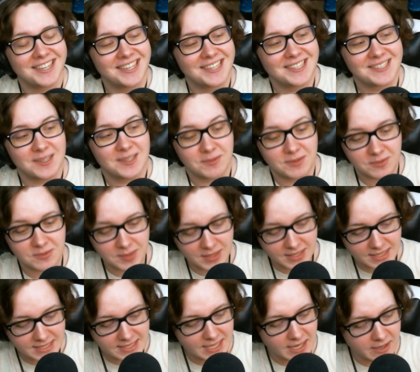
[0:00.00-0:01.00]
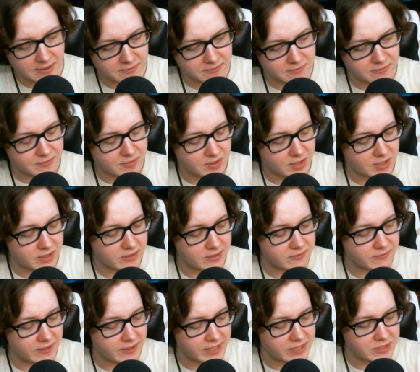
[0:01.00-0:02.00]
So it was really tough
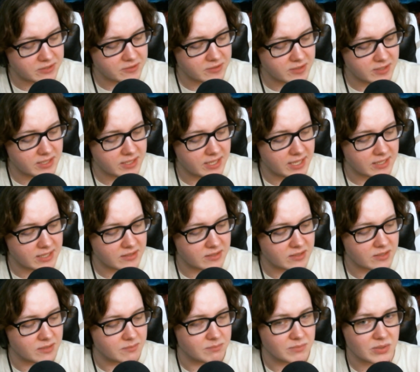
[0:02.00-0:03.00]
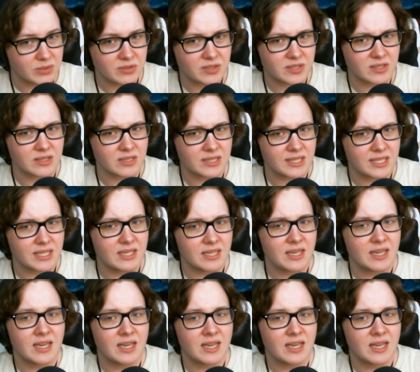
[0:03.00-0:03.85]
financially and emotionally.